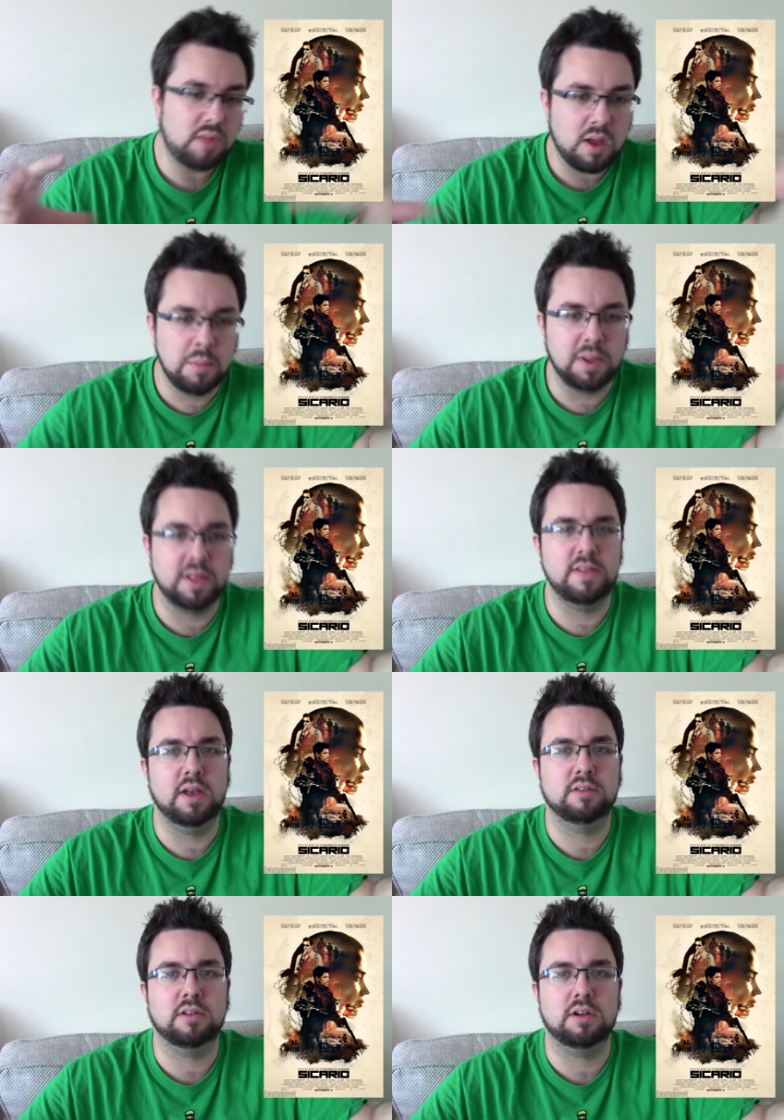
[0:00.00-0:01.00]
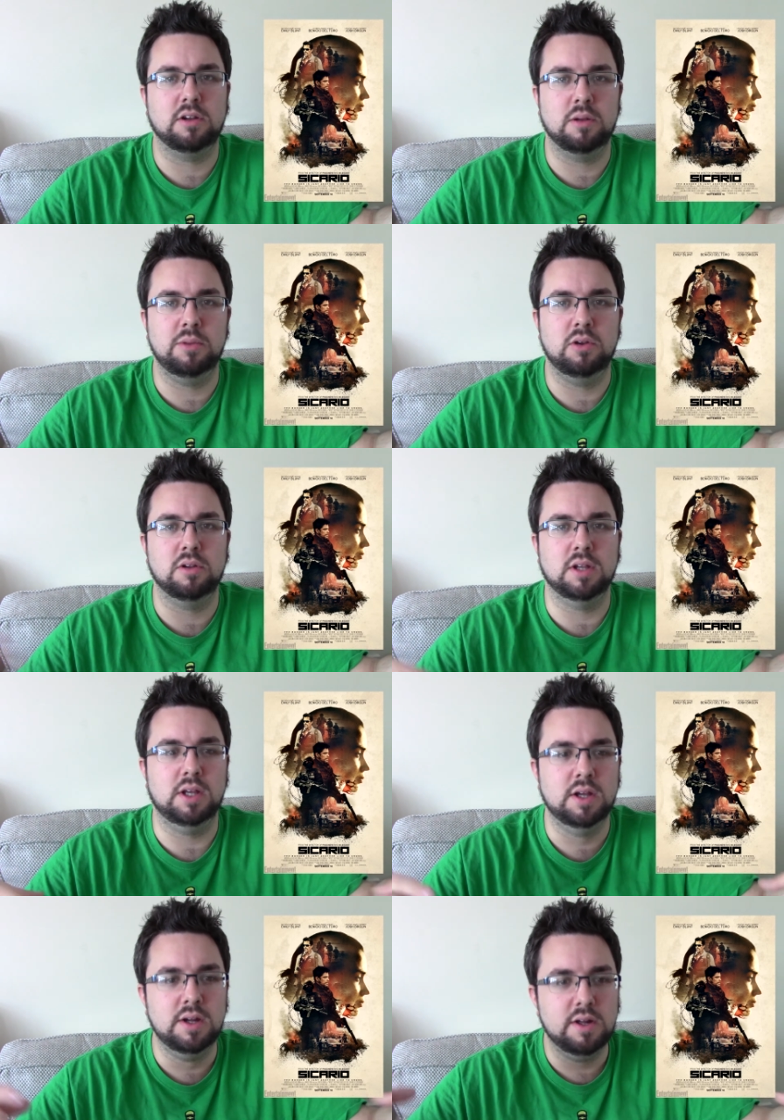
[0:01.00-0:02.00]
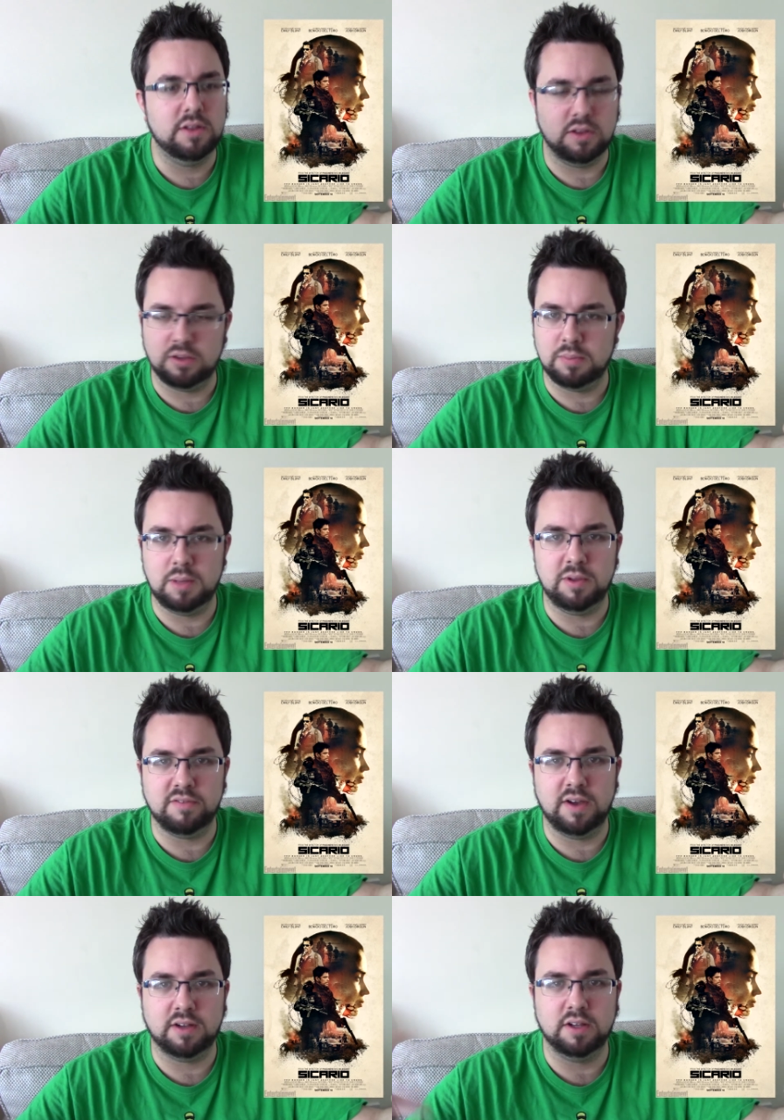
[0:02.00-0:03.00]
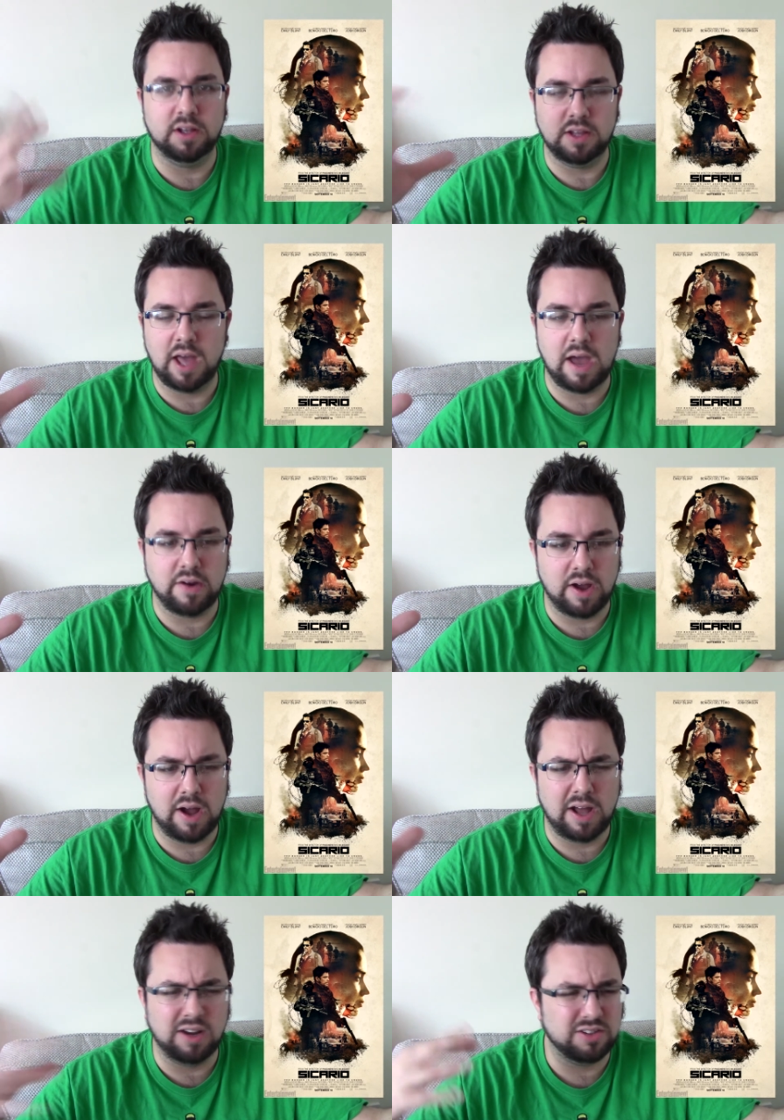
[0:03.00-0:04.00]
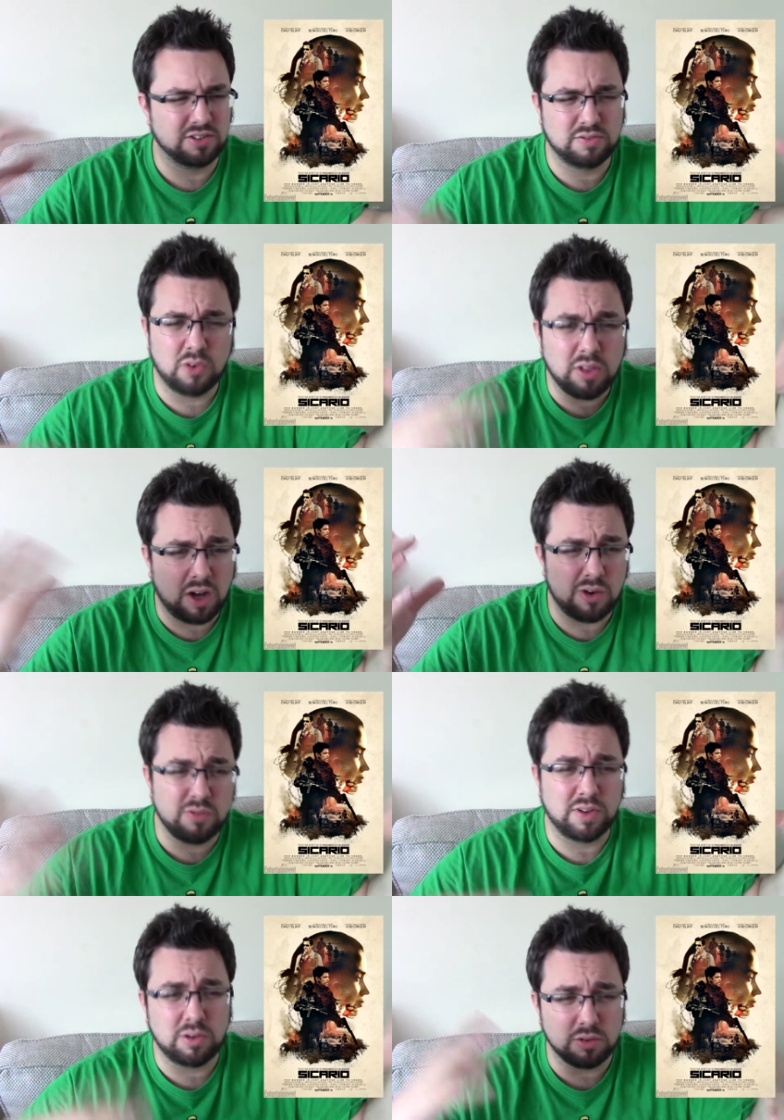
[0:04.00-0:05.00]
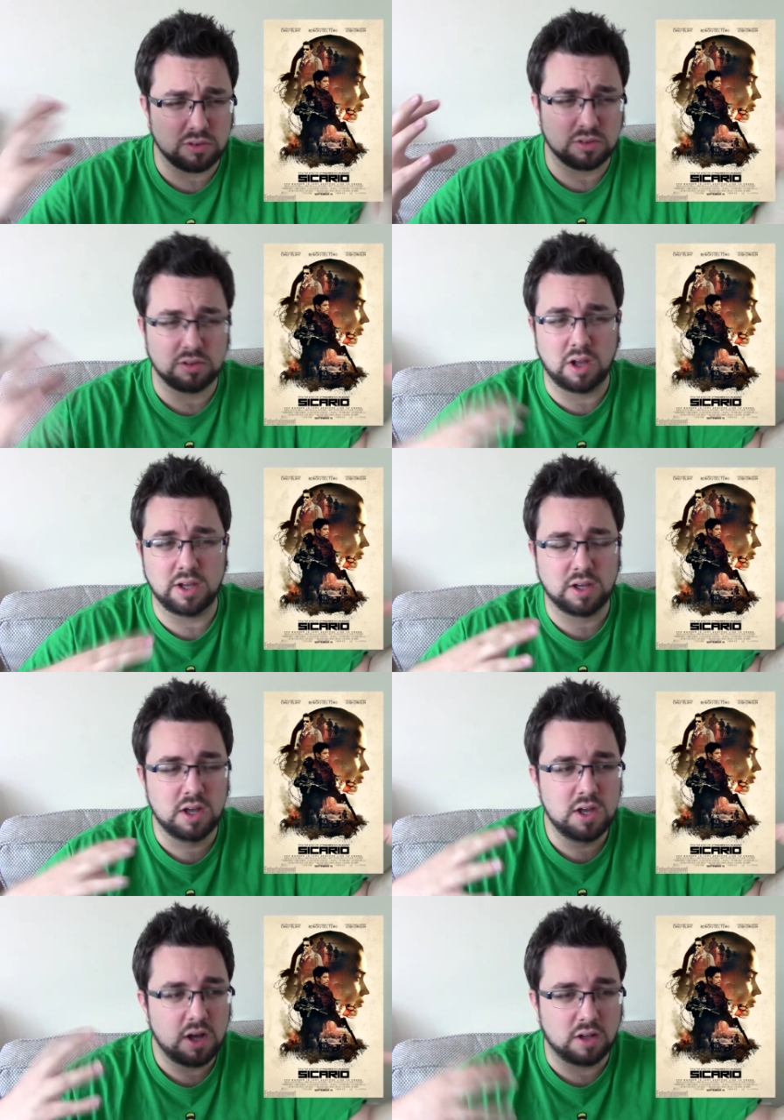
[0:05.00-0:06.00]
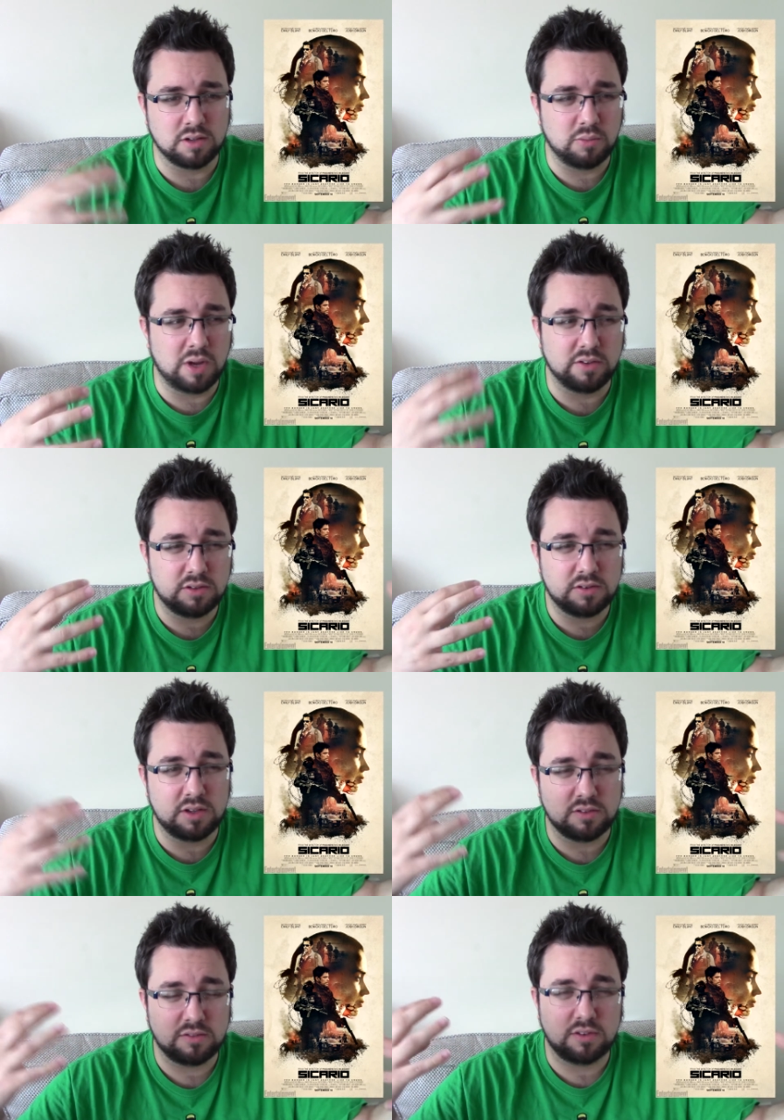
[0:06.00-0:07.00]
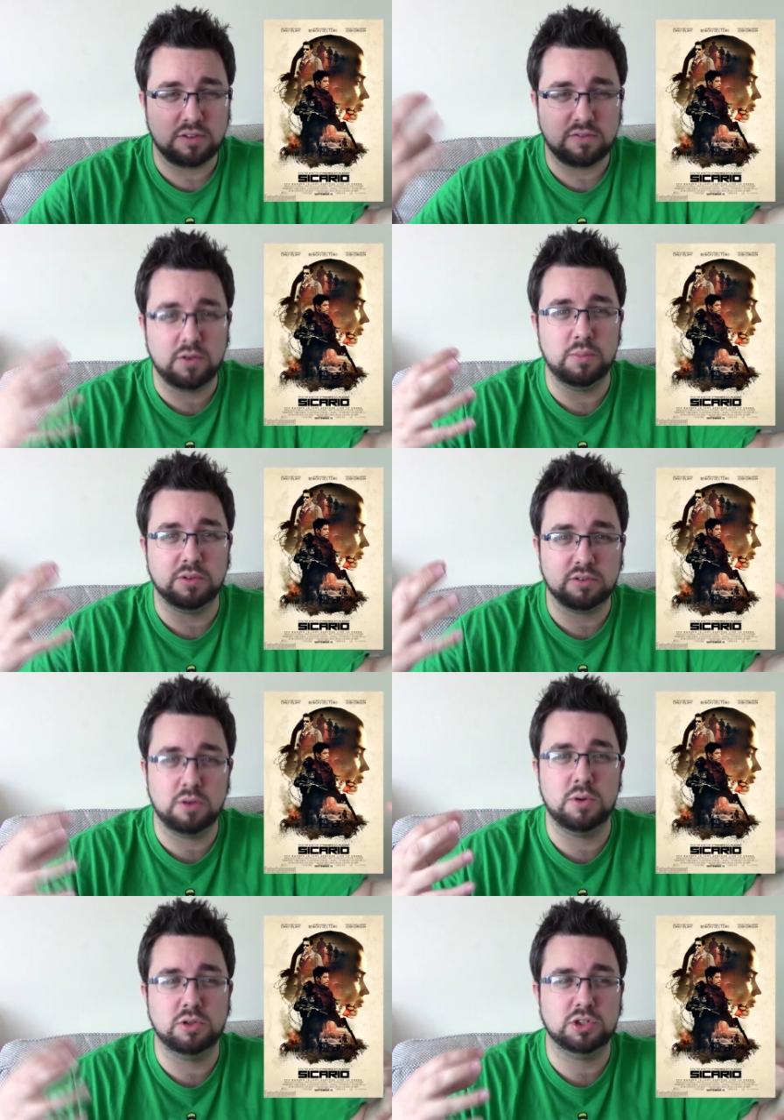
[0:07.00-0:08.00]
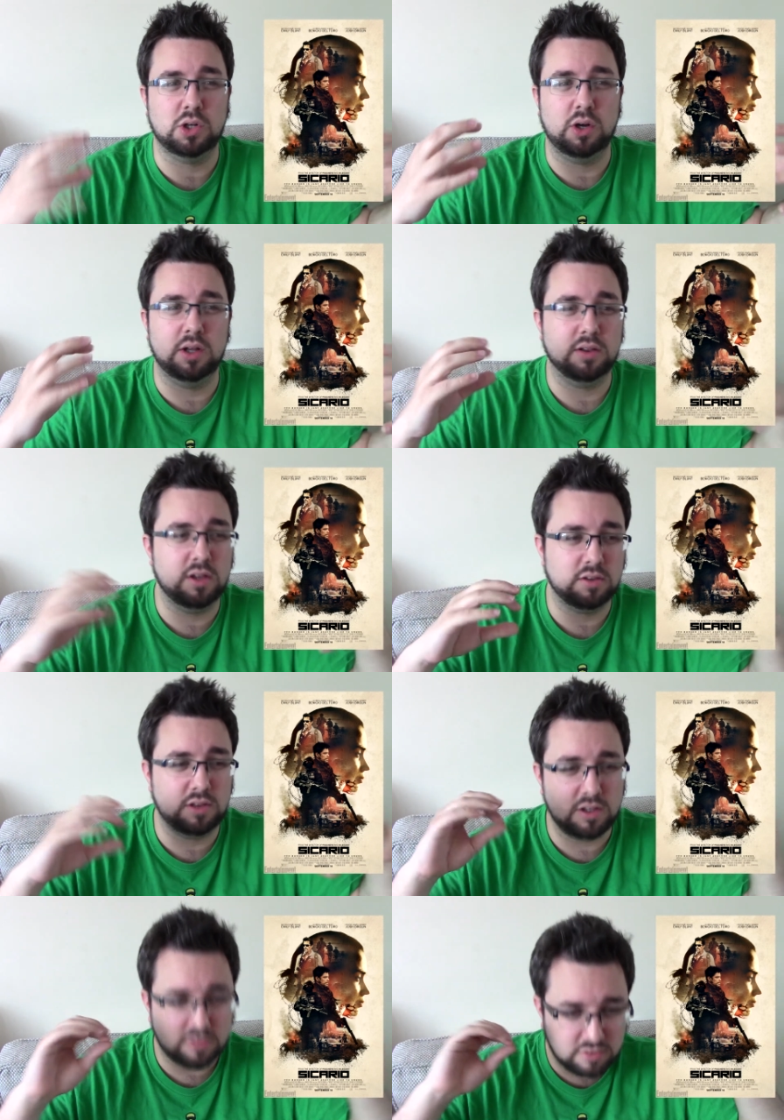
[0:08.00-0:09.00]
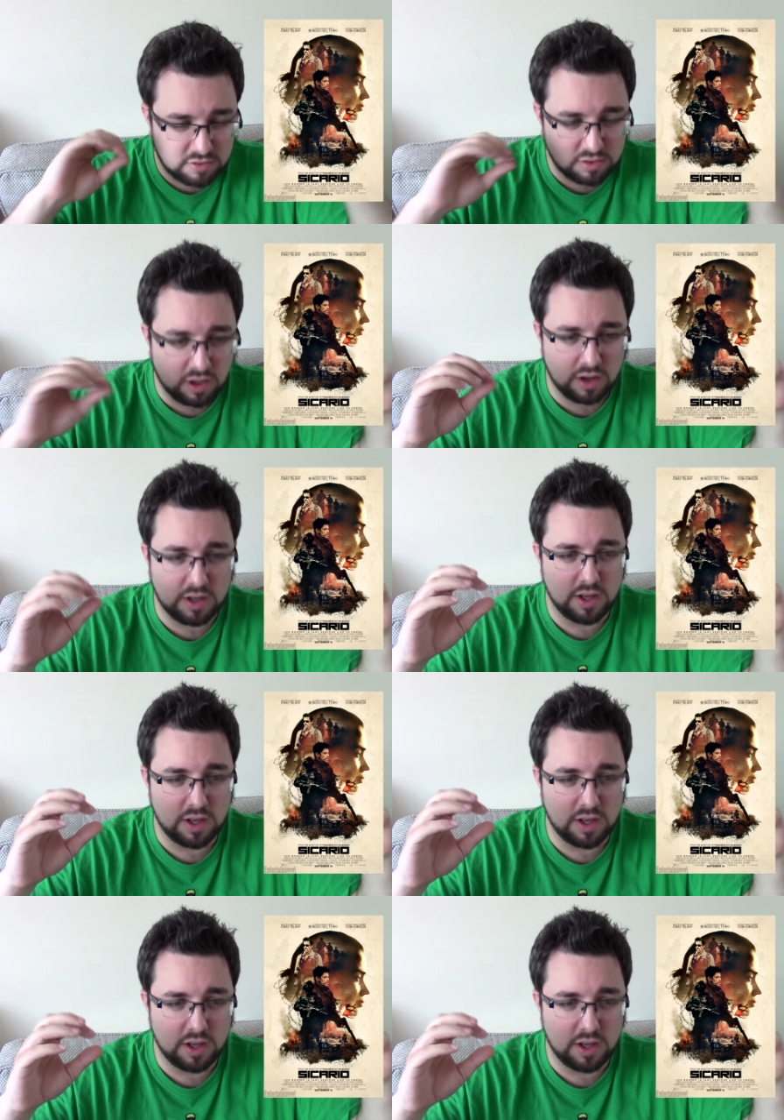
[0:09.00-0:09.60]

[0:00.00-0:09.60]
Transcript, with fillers: but then the extended community that this may be affecting in the area. And I just thought that whole thing was just like, I was like, wow, this, this, this film is so well shot. This, this like,